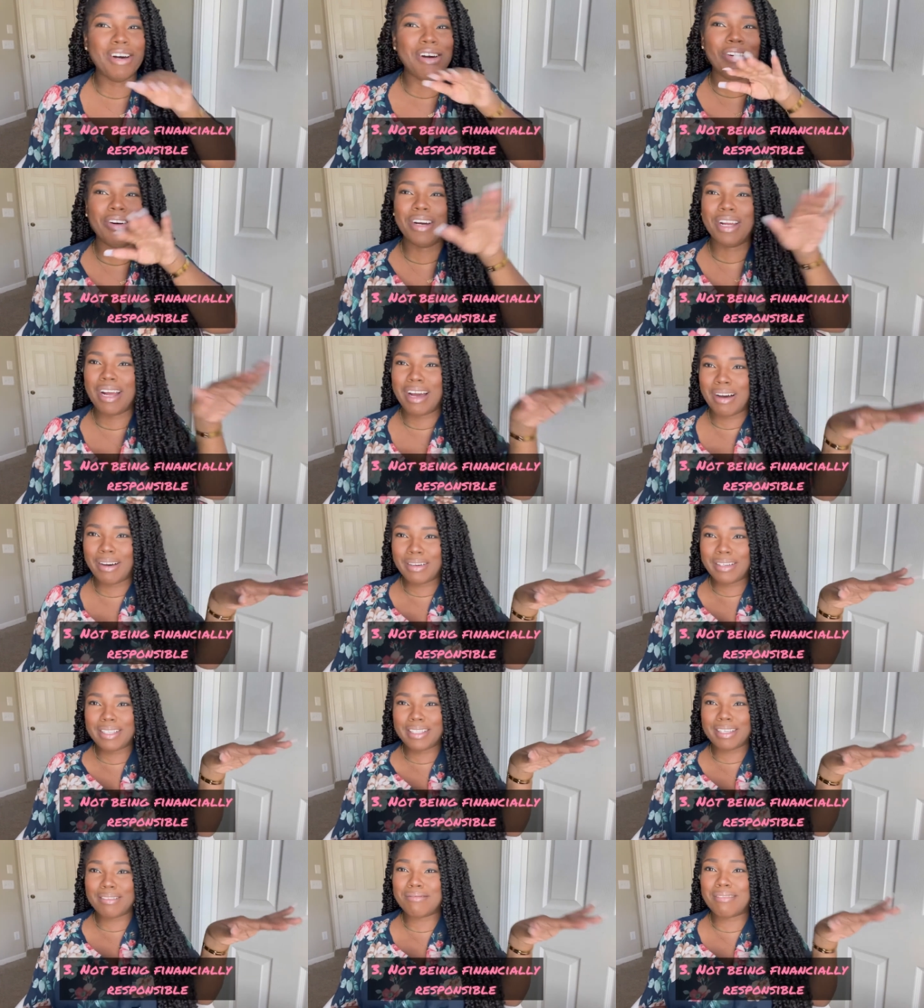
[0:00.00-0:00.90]
when I
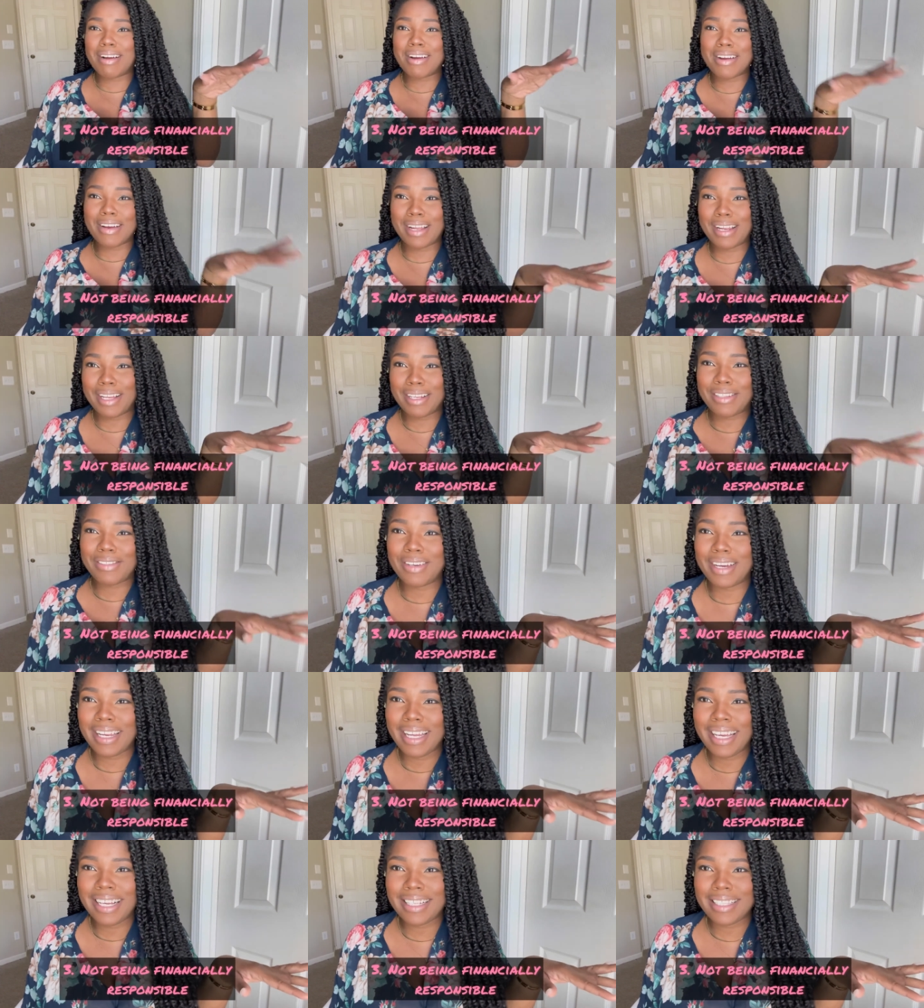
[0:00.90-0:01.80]
was in my early
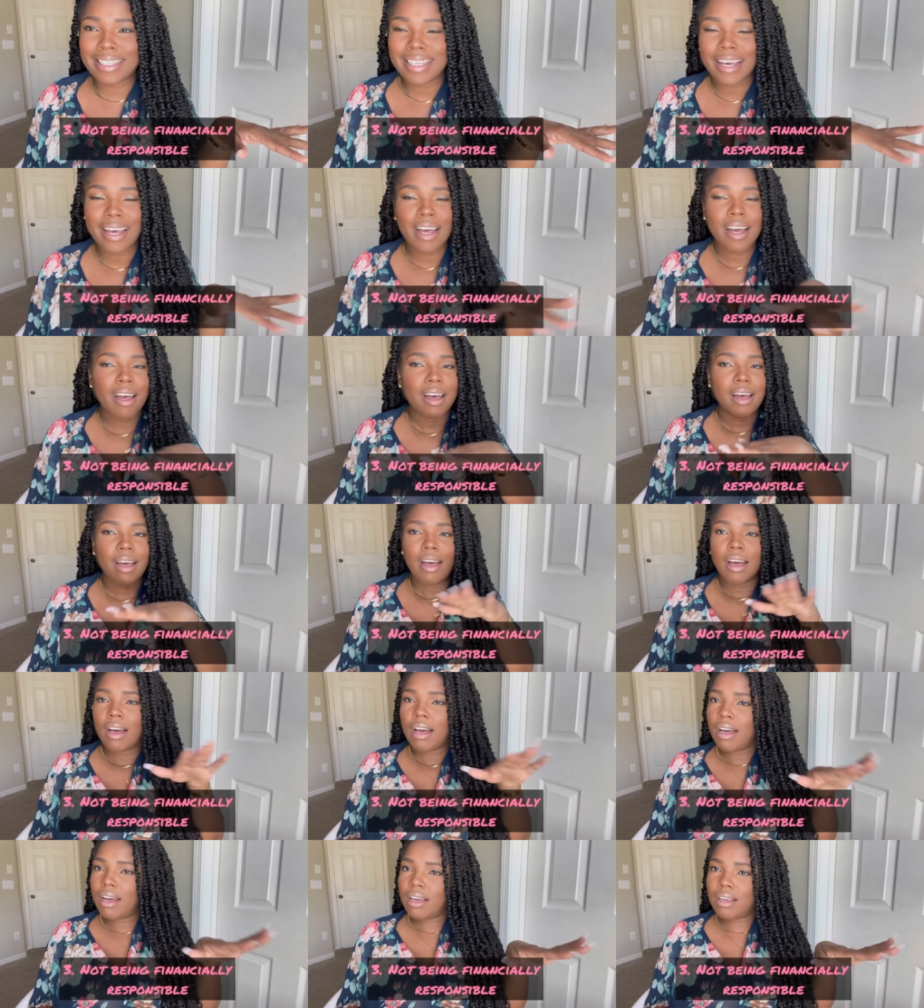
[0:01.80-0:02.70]
20s,
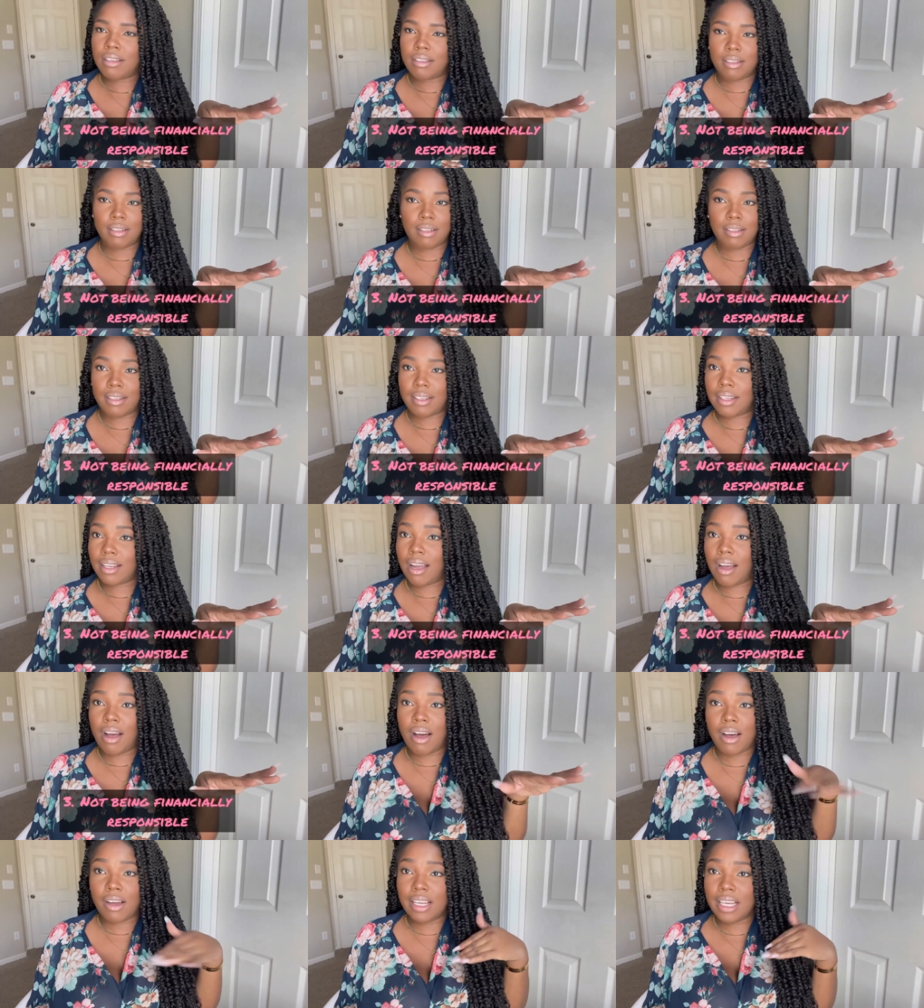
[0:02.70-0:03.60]

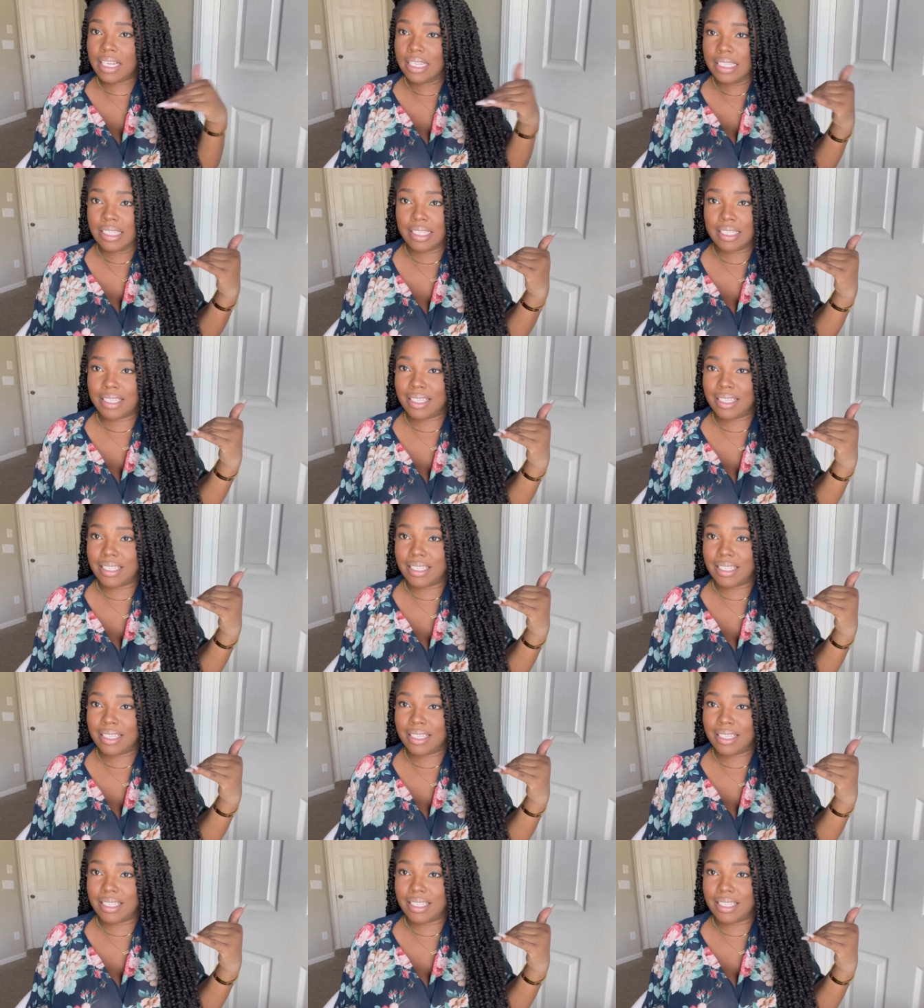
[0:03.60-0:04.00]
all this